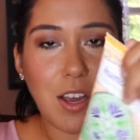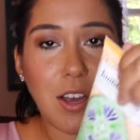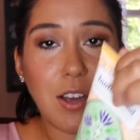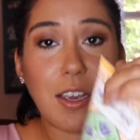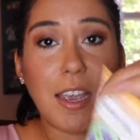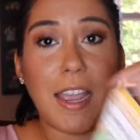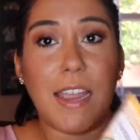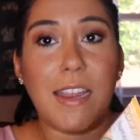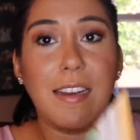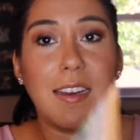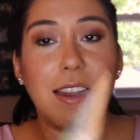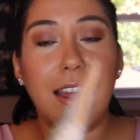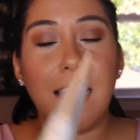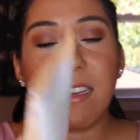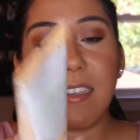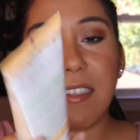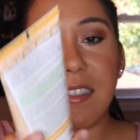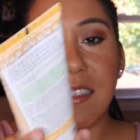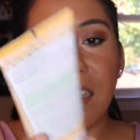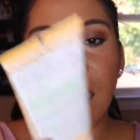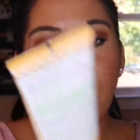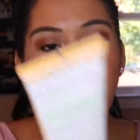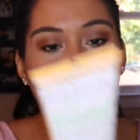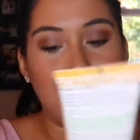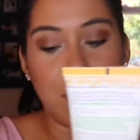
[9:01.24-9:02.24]
Okay,
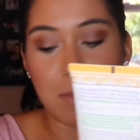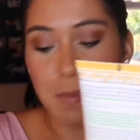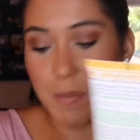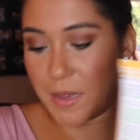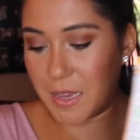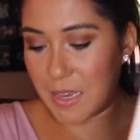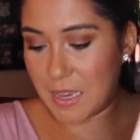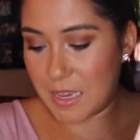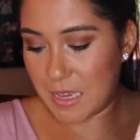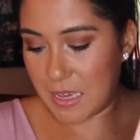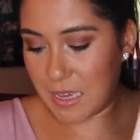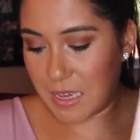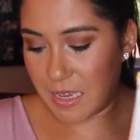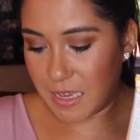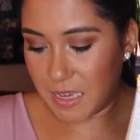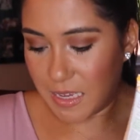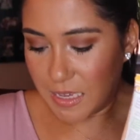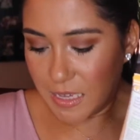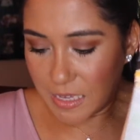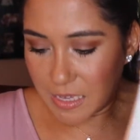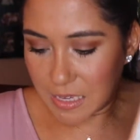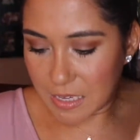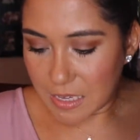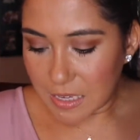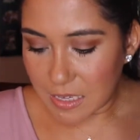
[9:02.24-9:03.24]
next up
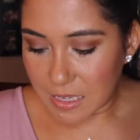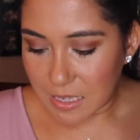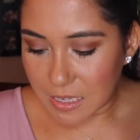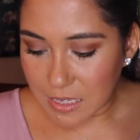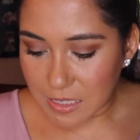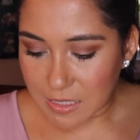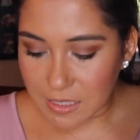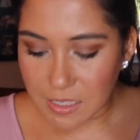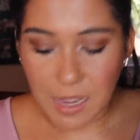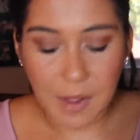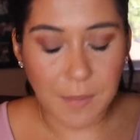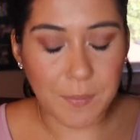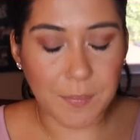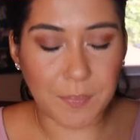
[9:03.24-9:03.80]
is,